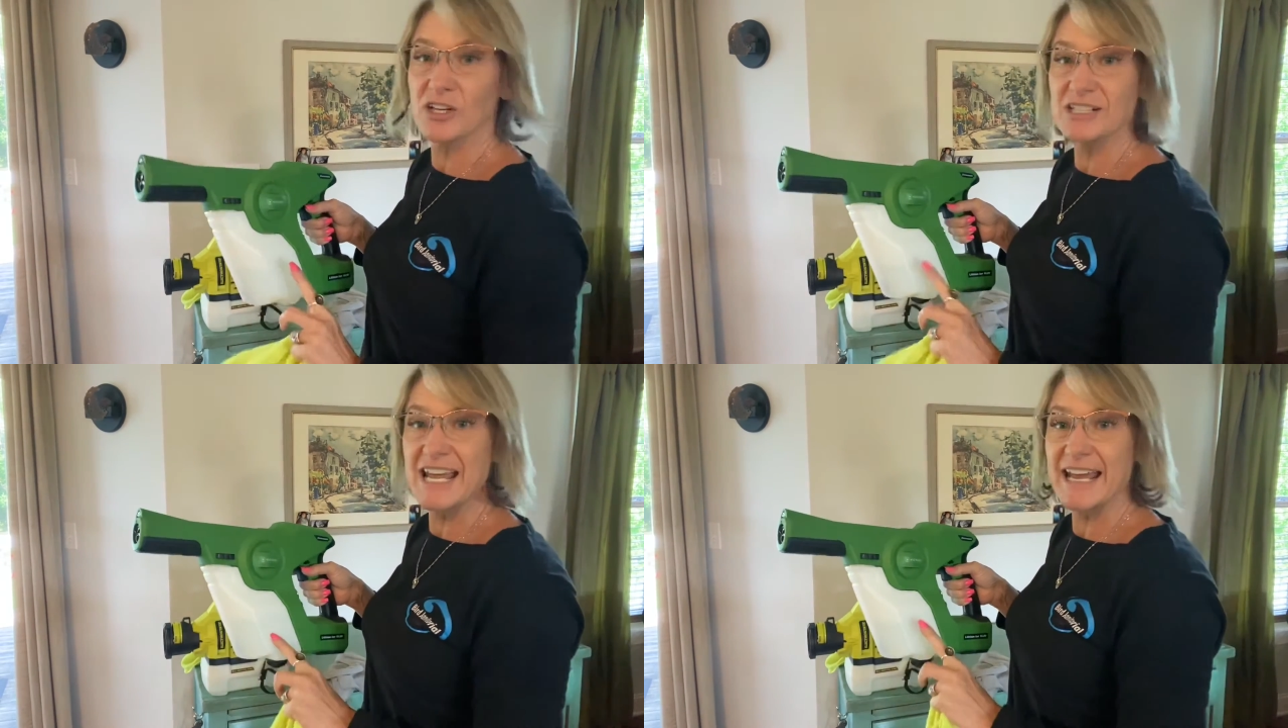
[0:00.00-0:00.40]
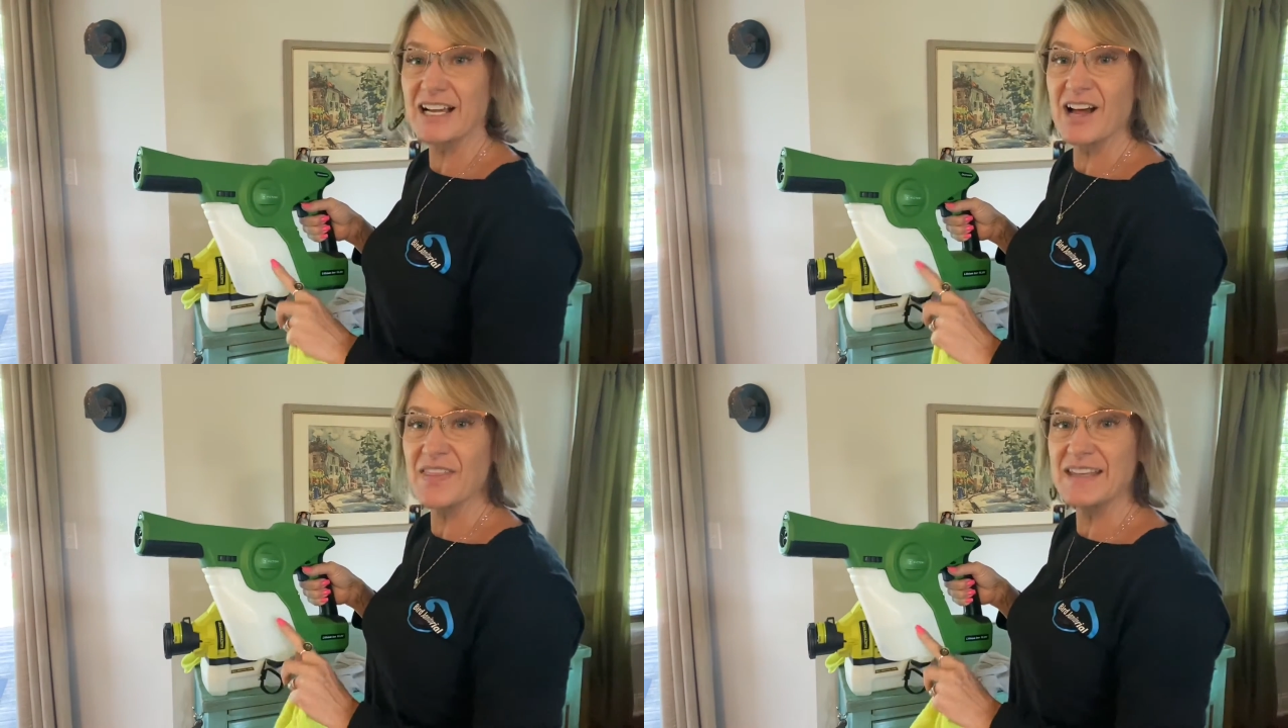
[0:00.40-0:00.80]
tank
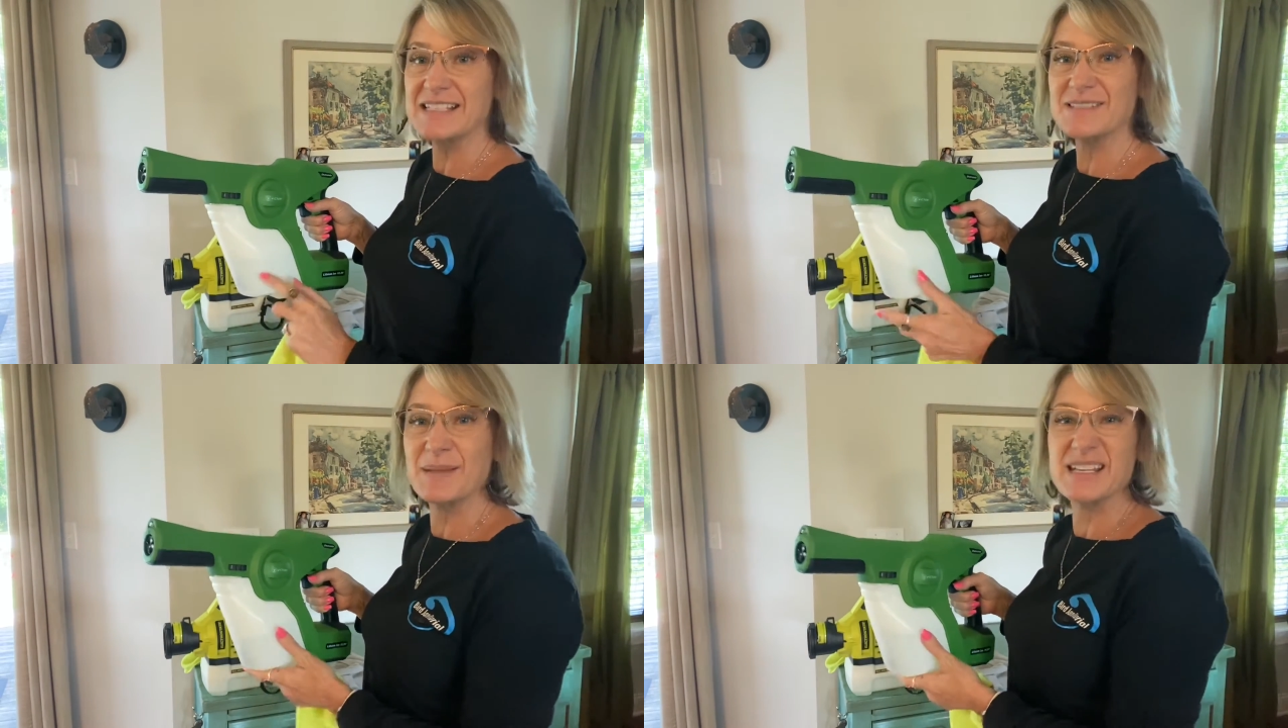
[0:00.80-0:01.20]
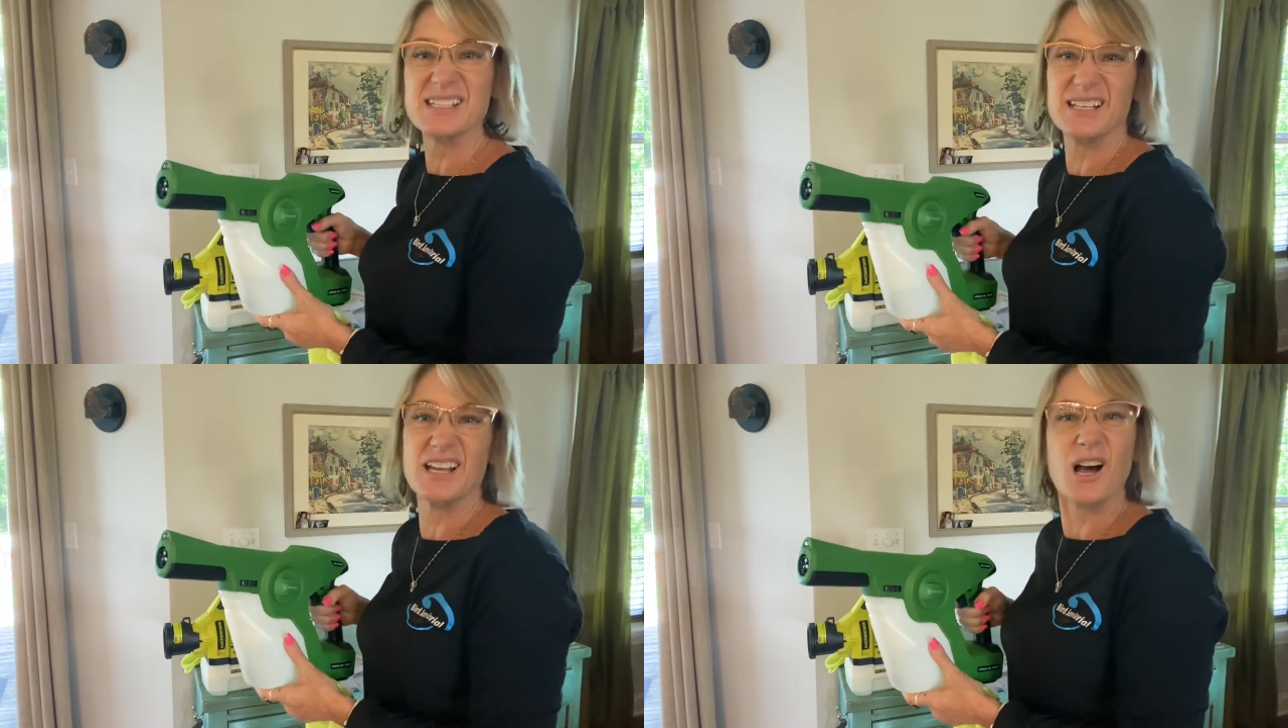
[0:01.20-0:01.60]
on this makes
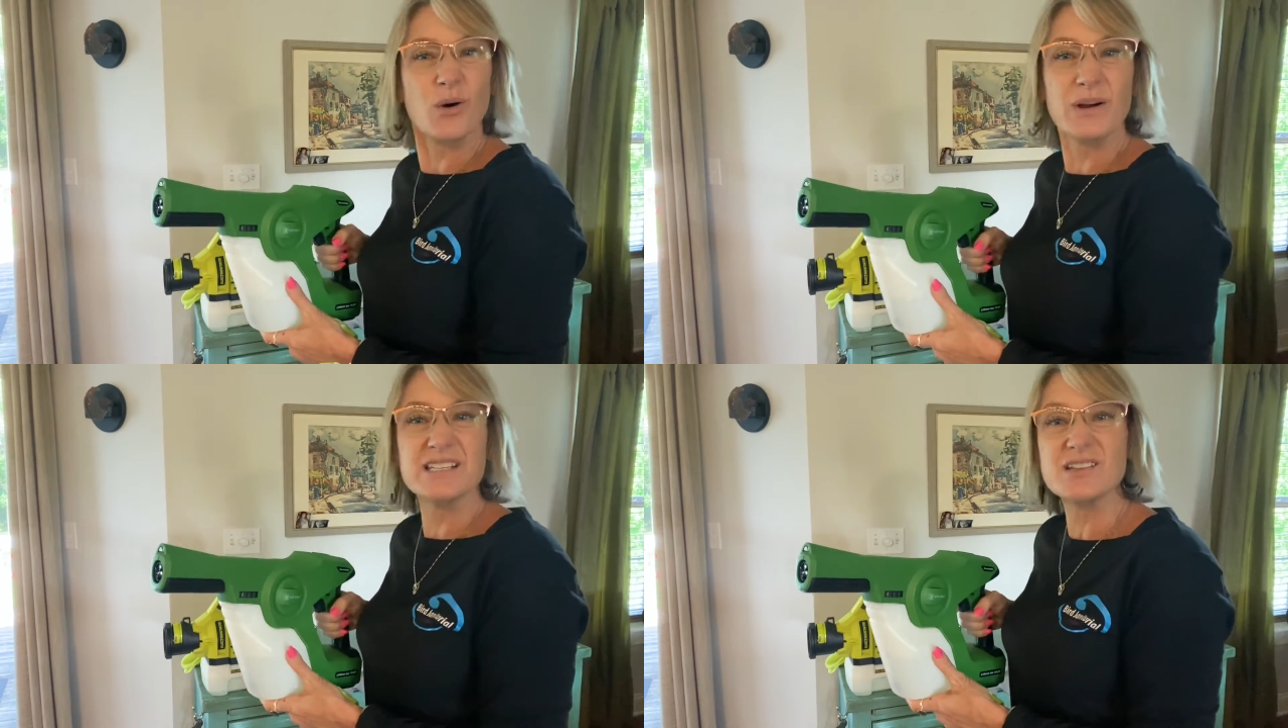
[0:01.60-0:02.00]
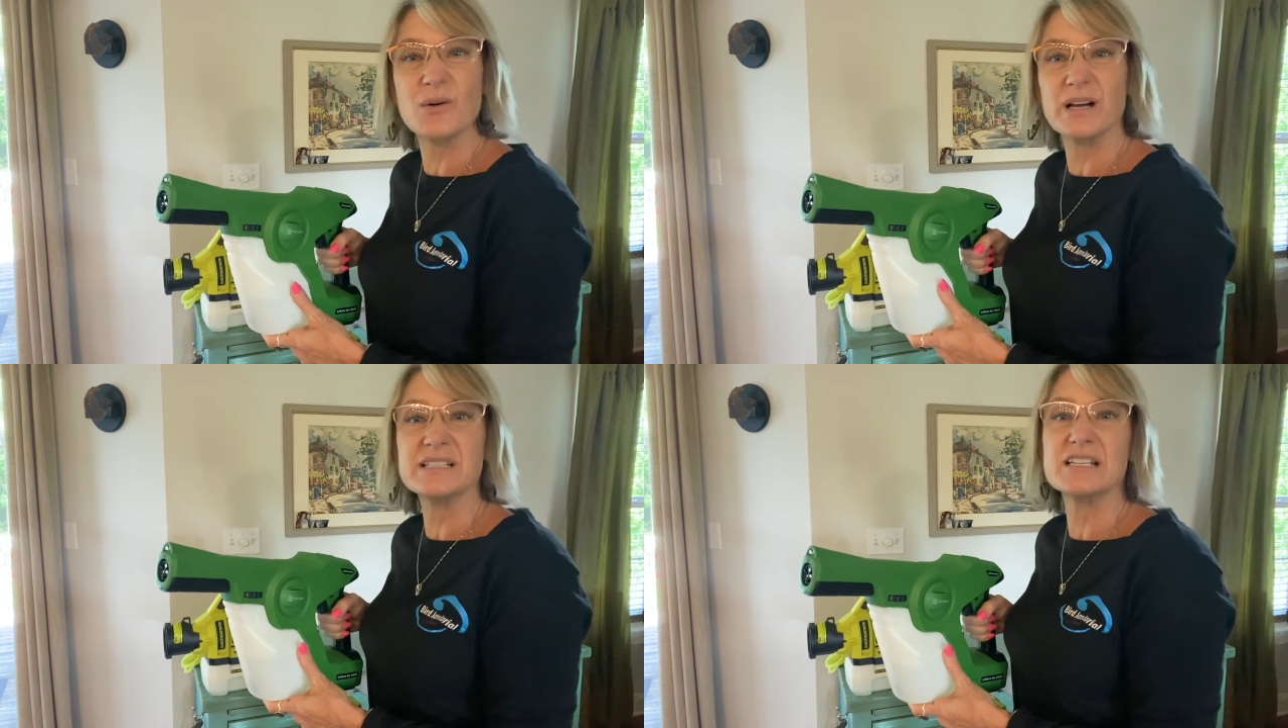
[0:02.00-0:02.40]
it not quite so
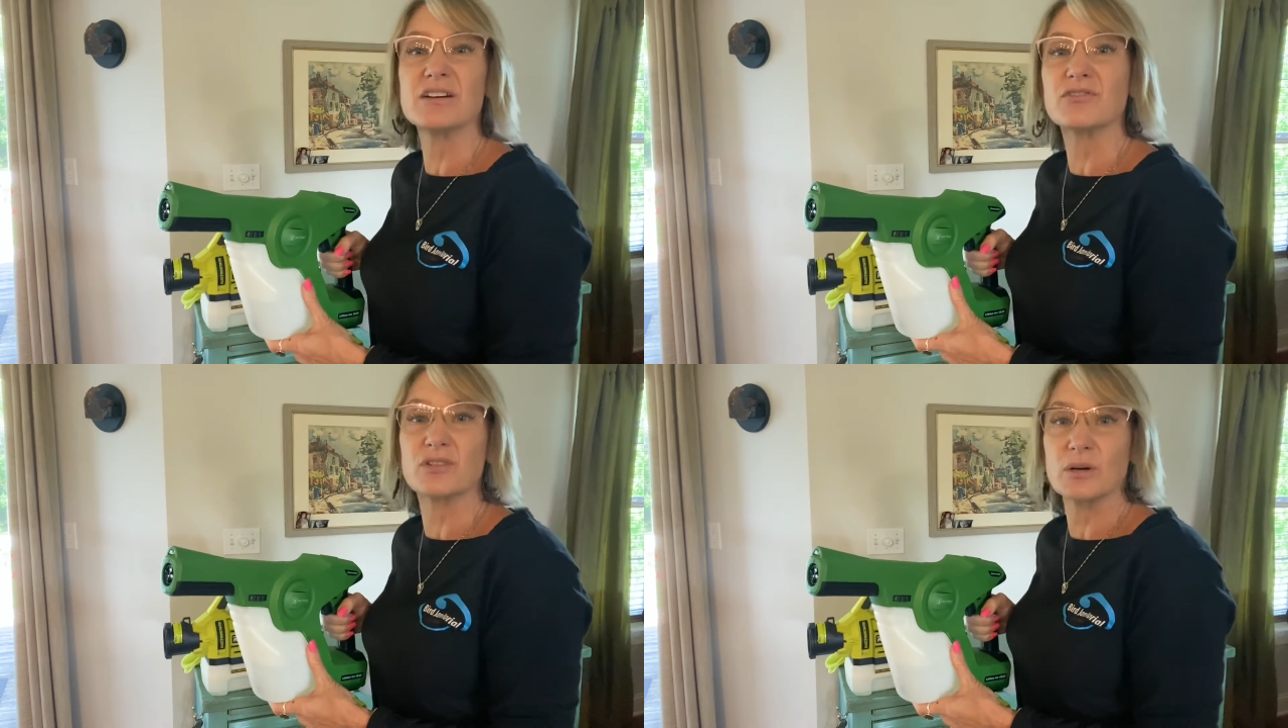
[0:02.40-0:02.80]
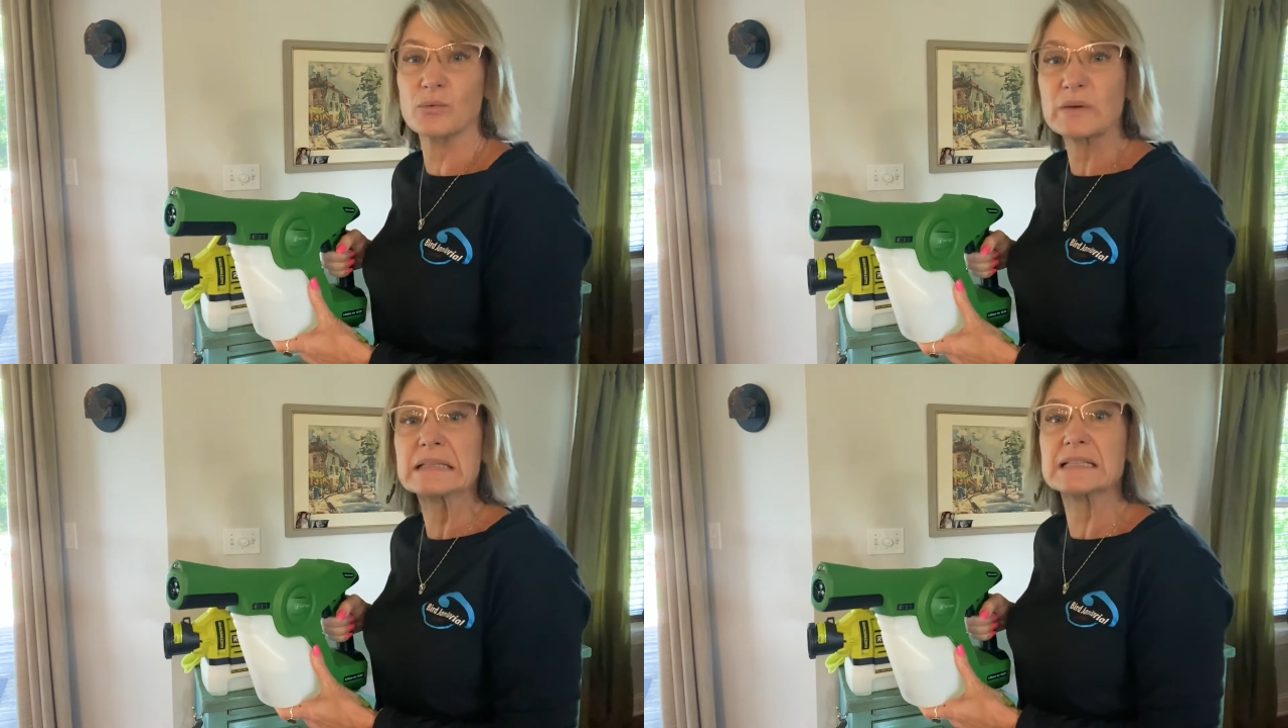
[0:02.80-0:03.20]
ideal for a
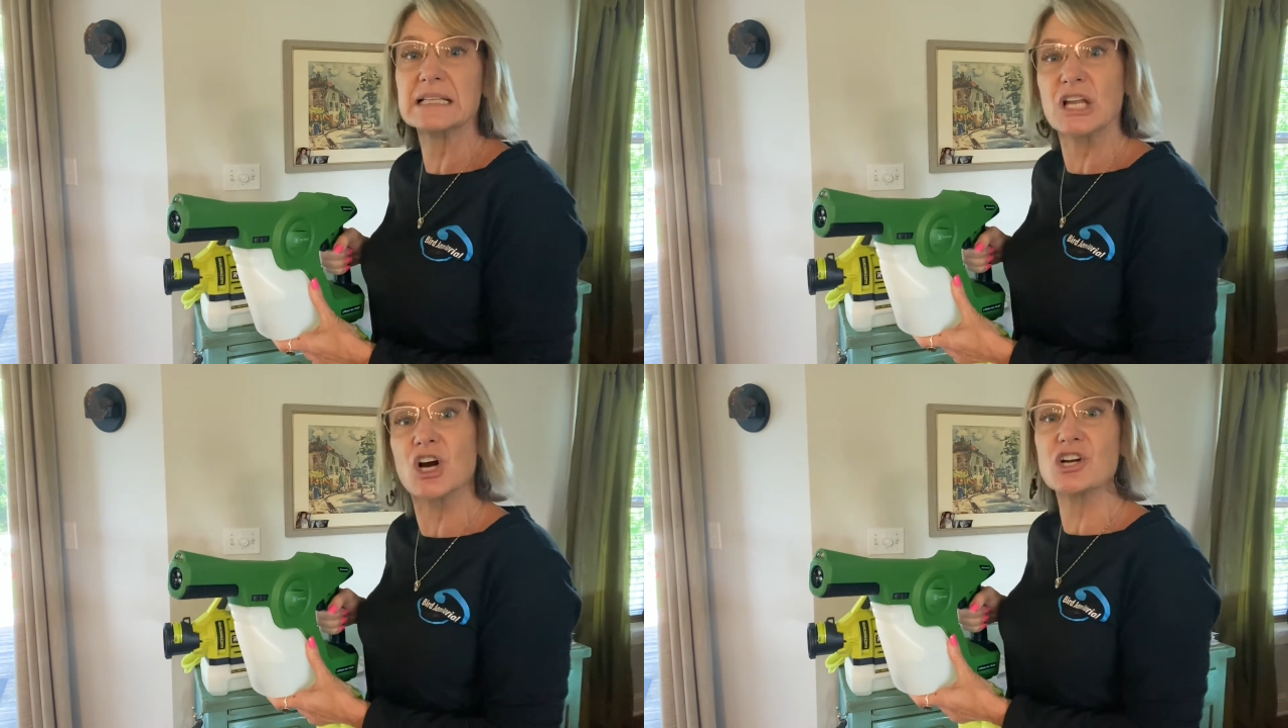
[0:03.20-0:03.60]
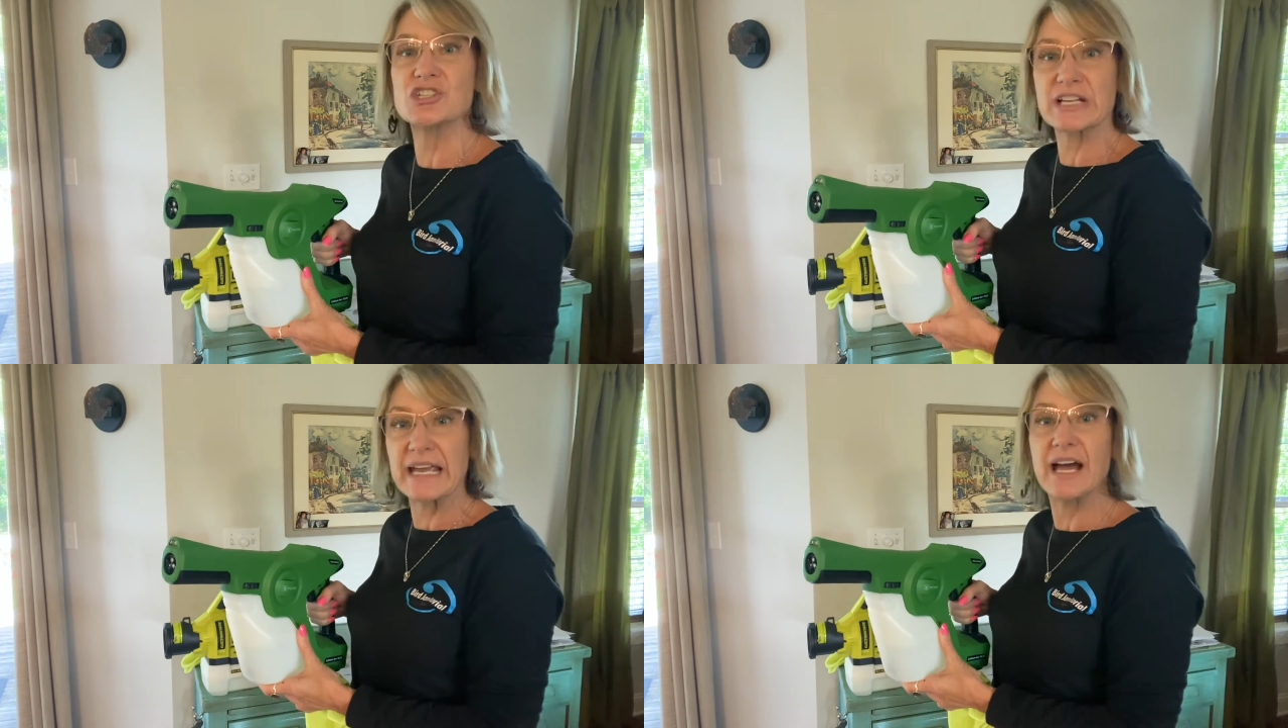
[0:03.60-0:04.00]
really large
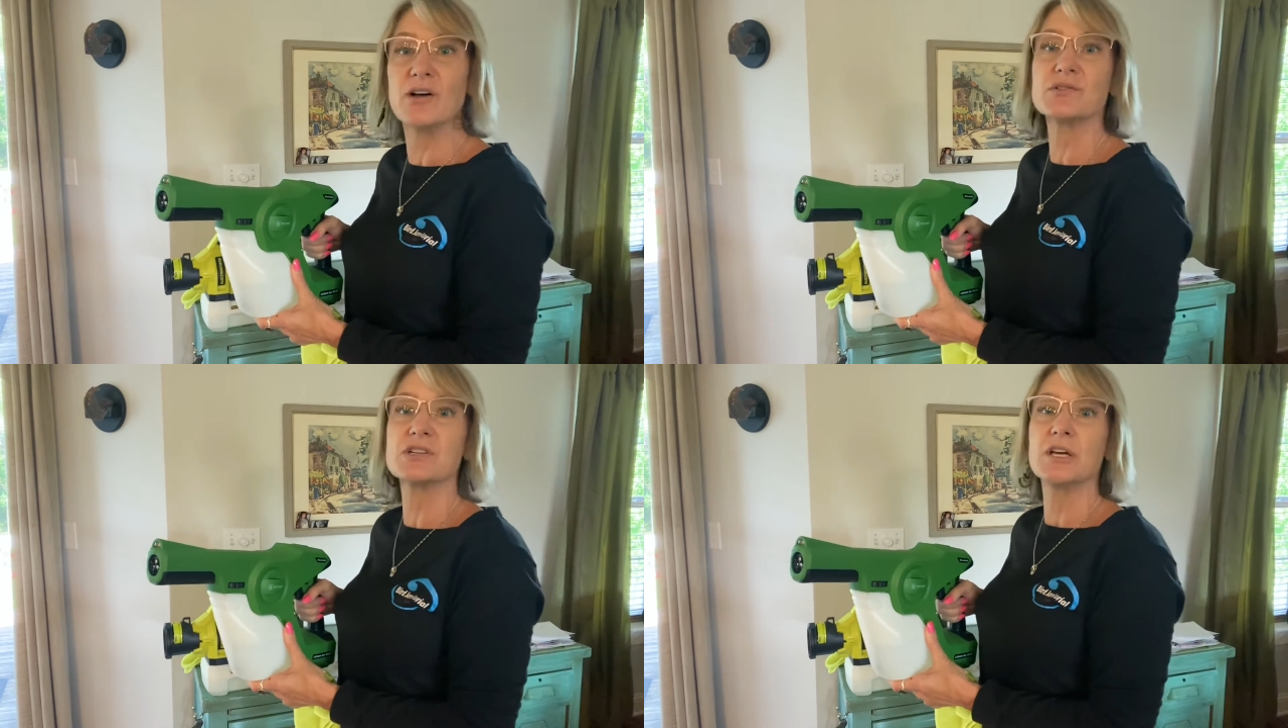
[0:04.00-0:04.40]
account,